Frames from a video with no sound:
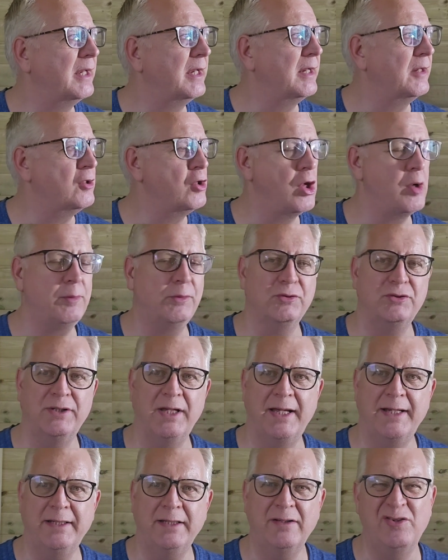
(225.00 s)
normal
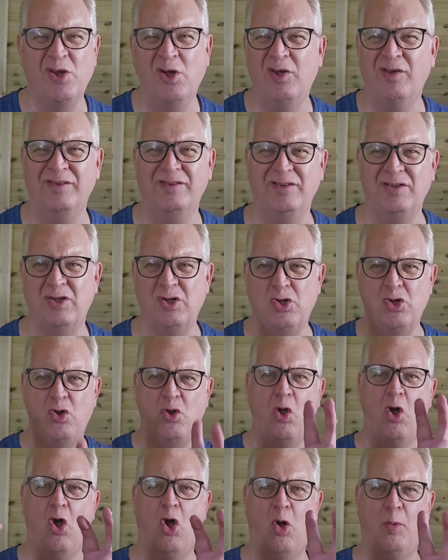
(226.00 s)
cider, not
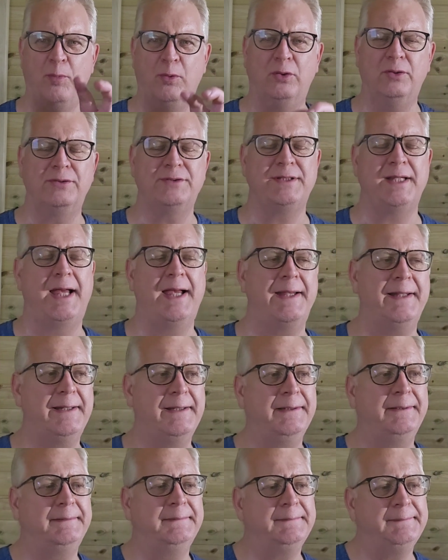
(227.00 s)
normal
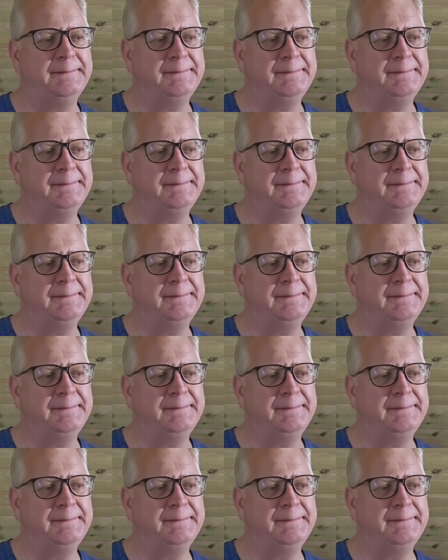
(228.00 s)
cider.